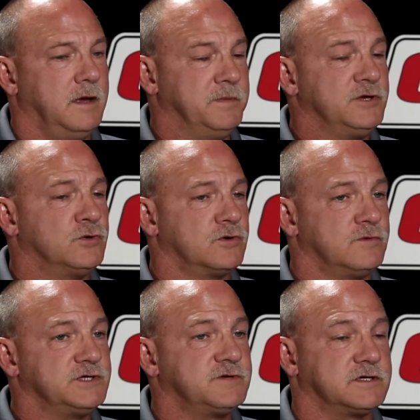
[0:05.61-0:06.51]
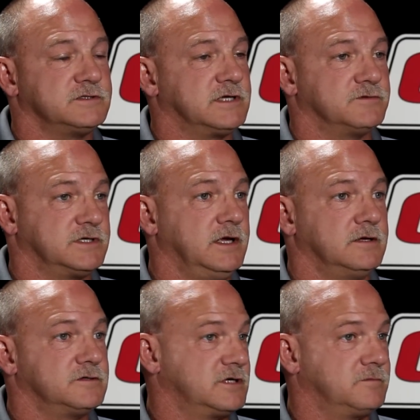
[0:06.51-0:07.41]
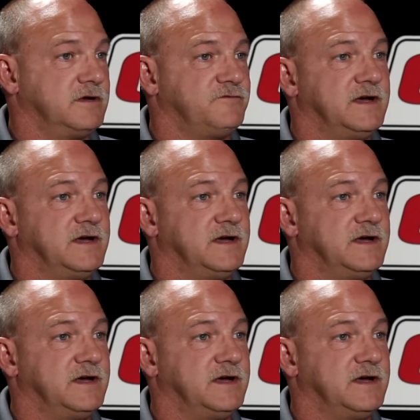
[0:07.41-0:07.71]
I've been going to racetracks since I was a kid, since I was about